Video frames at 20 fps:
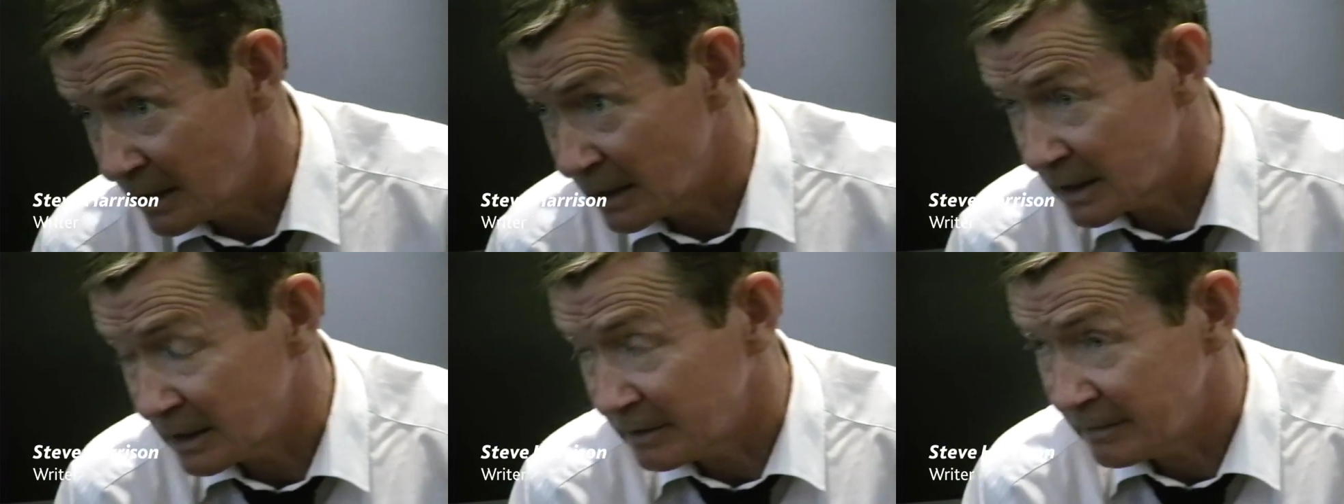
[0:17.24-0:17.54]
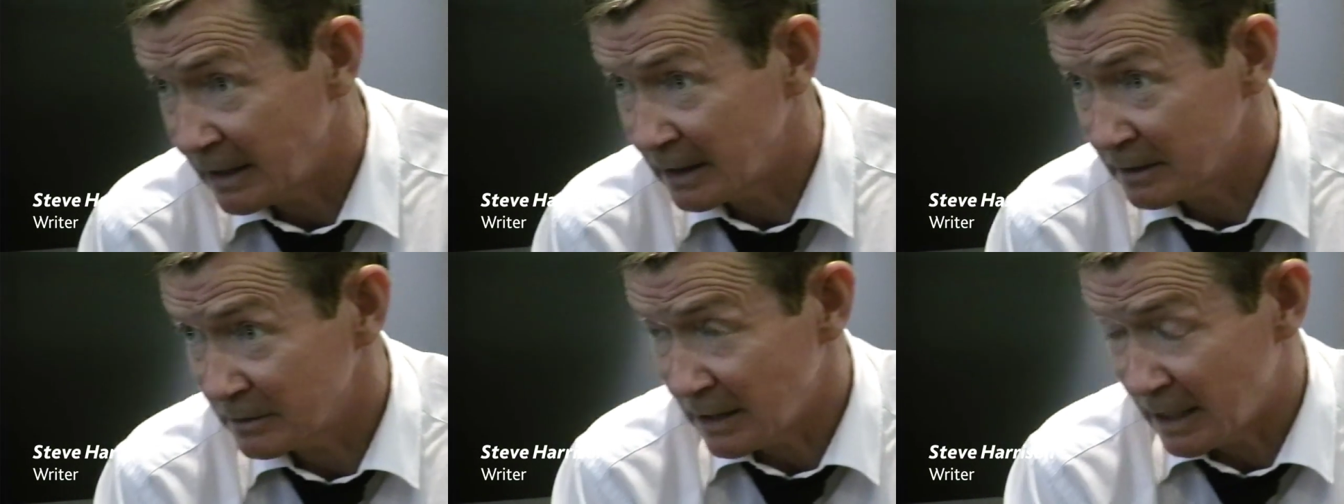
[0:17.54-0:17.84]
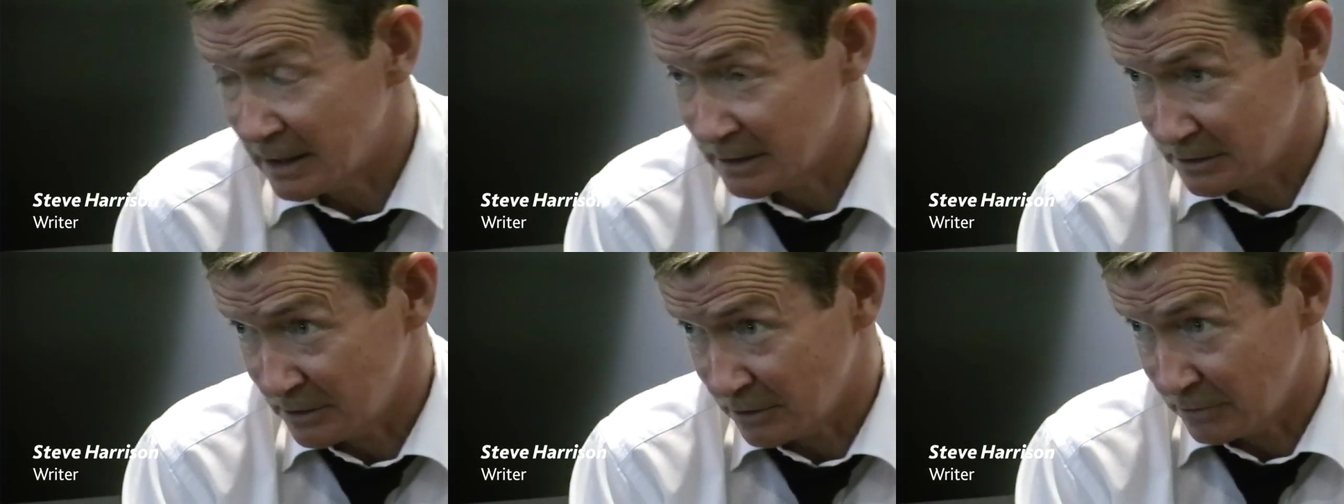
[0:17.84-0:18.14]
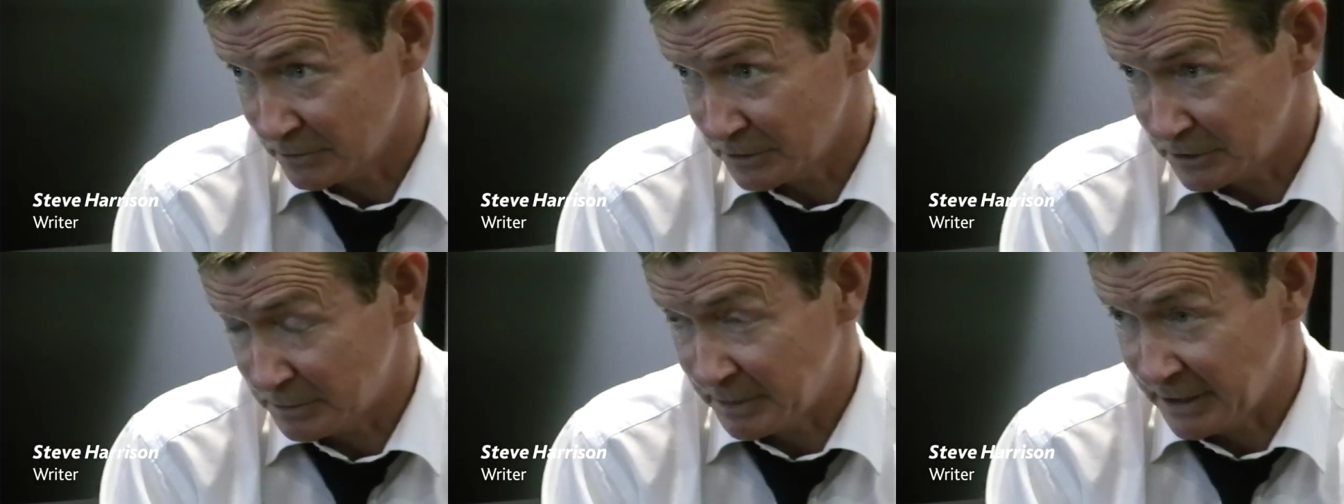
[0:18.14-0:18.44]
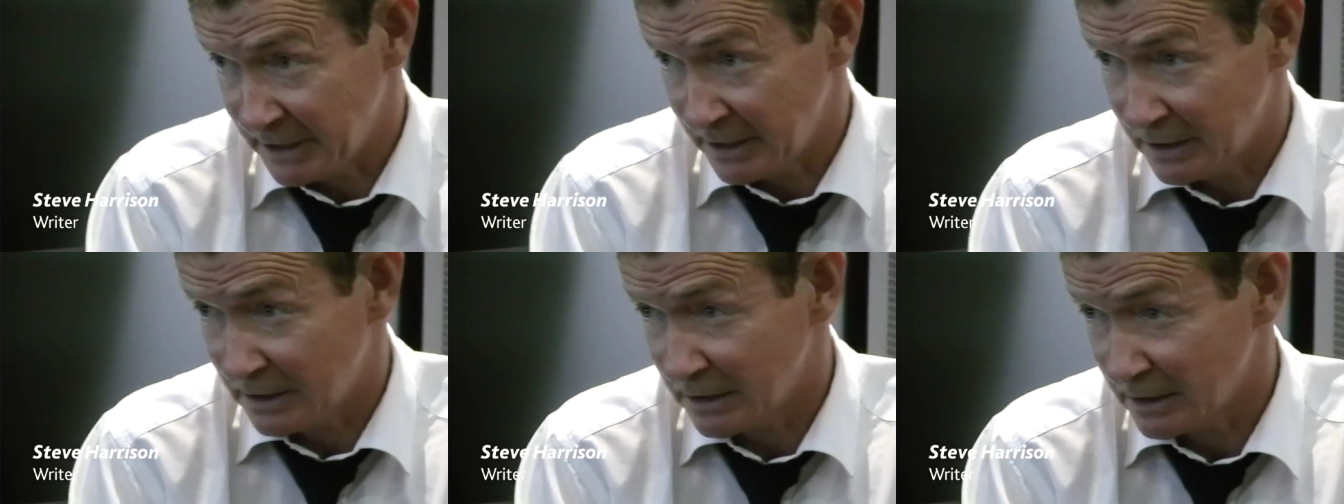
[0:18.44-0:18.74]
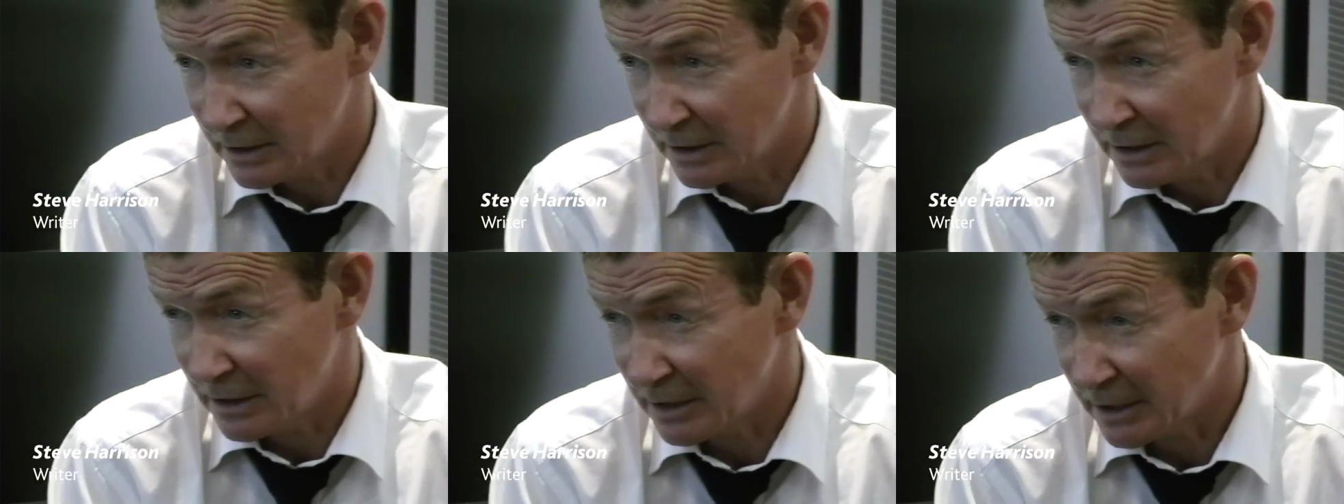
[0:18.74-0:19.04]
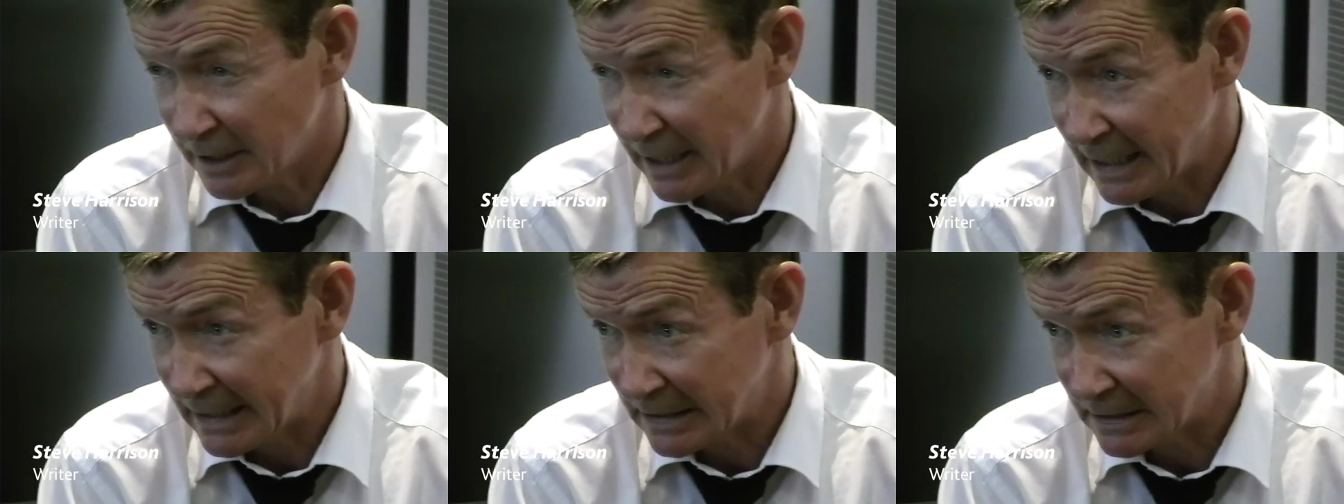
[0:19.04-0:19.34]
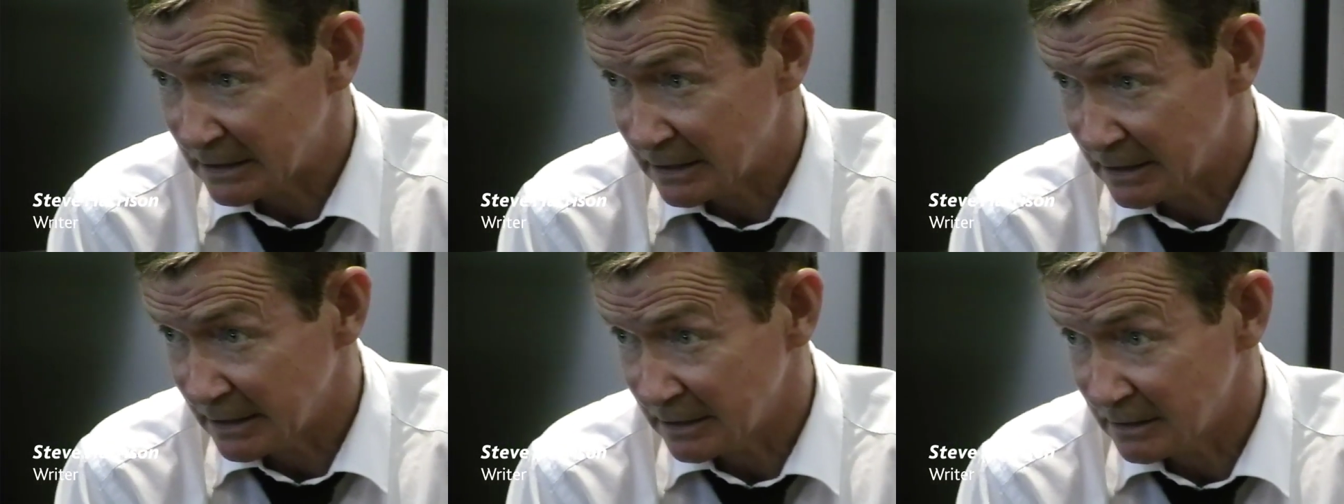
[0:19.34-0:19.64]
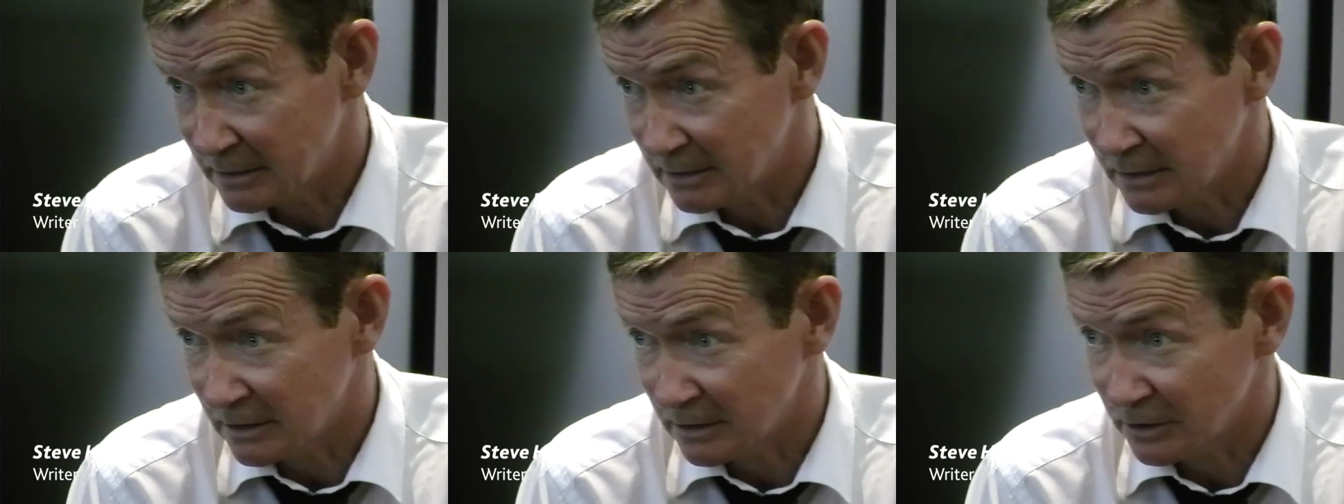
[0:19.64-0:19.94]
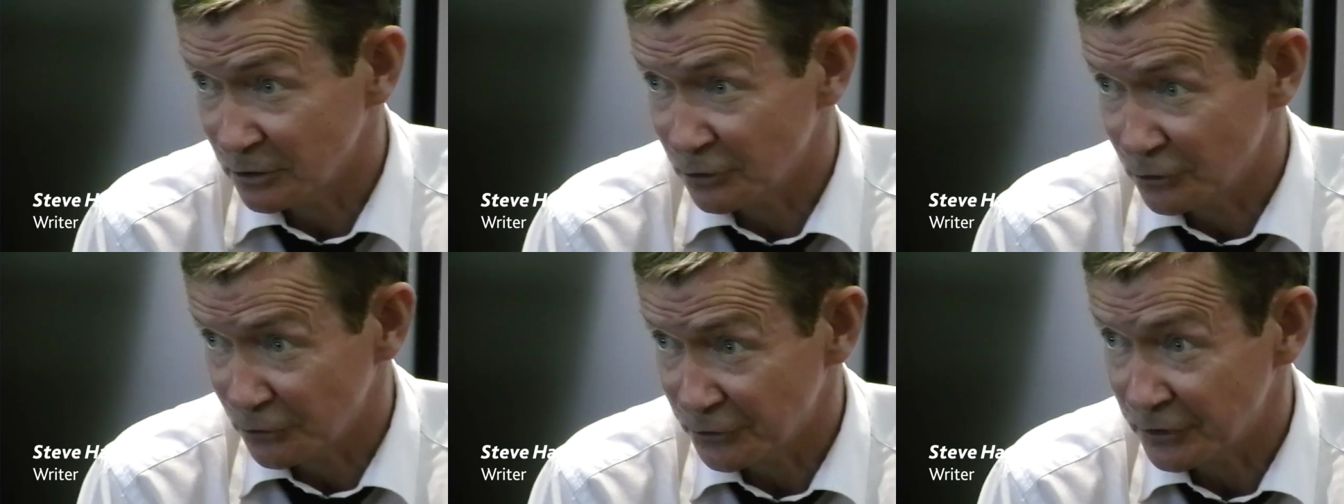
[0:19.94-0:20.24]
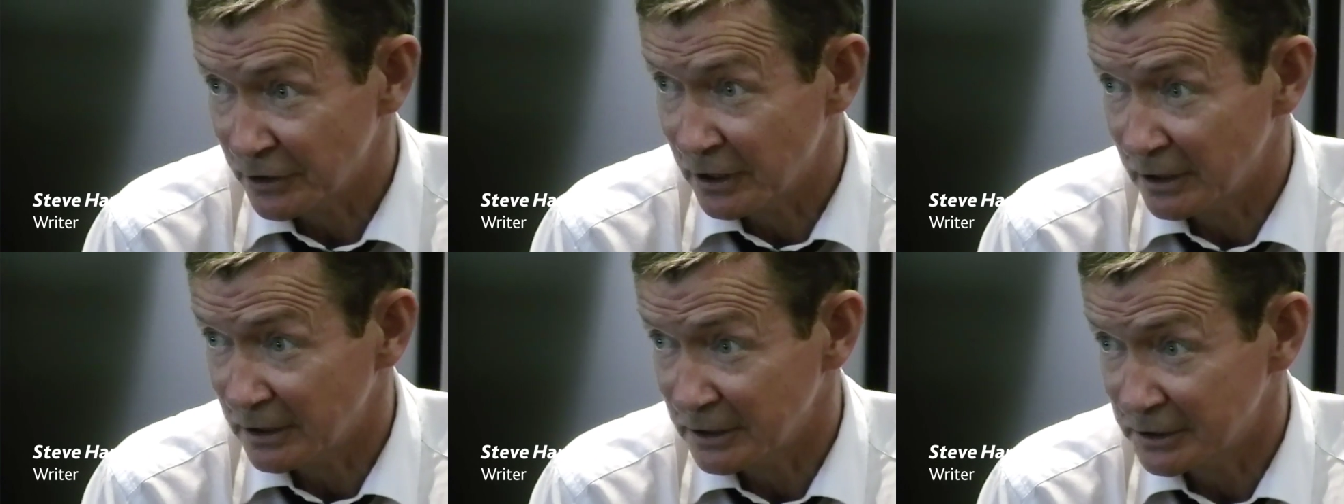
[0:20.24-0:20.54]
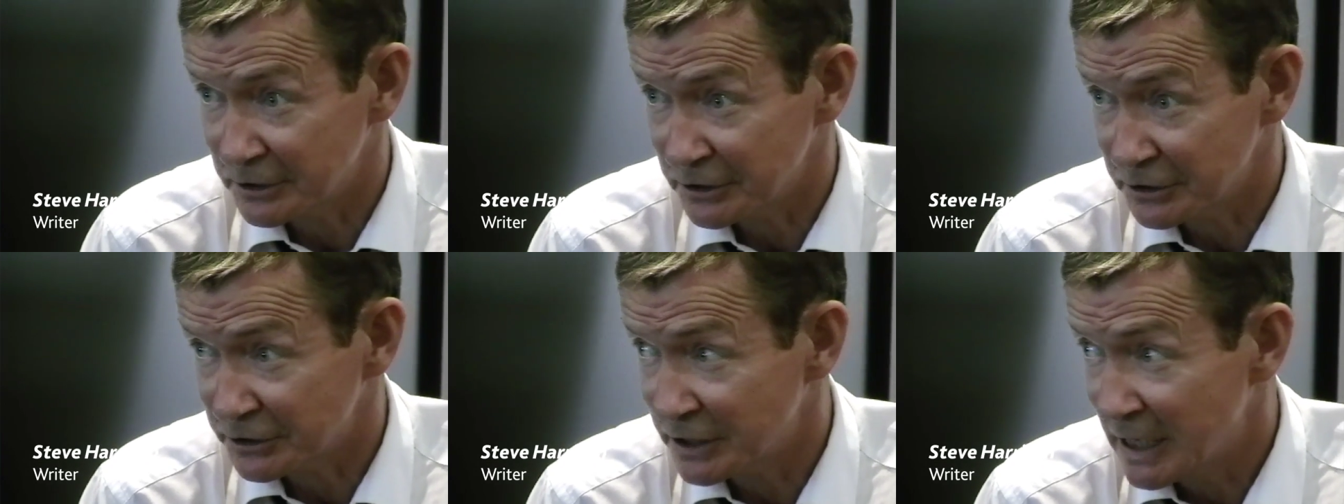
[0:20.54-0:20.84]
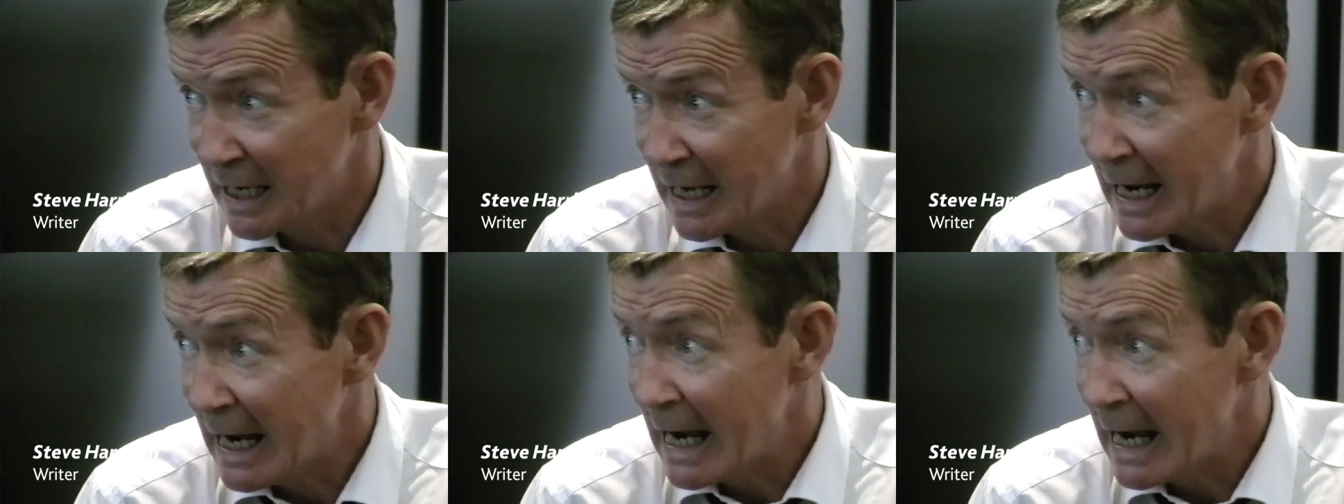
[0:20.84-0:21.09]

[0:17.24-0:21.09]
You know, kind of, I, i go and speak occasionally at good colleges,